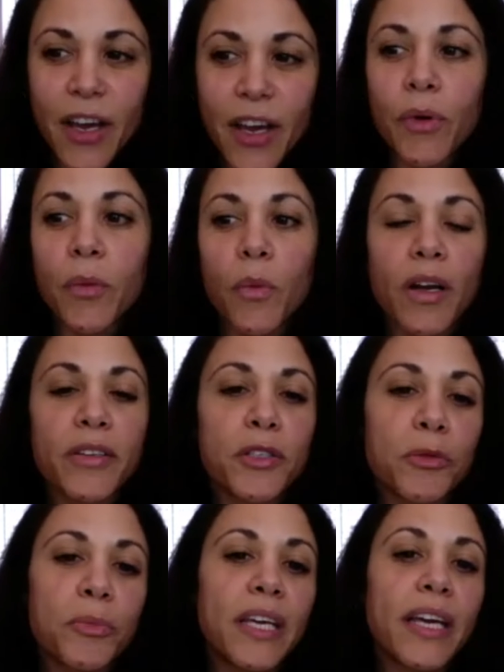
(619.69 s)
We want
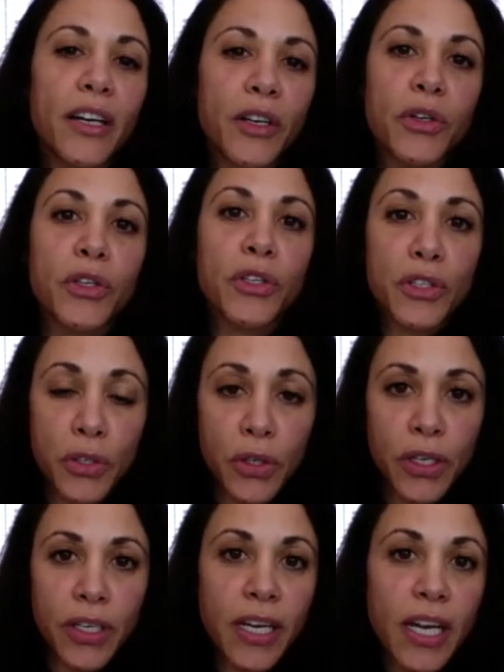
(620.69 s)
to be
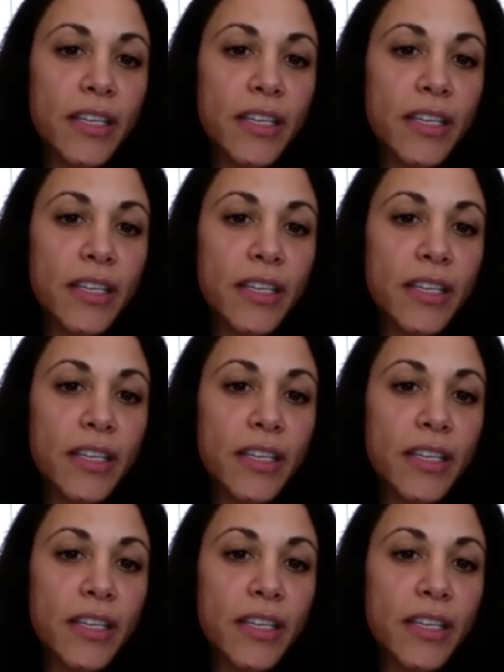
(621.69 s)
understood.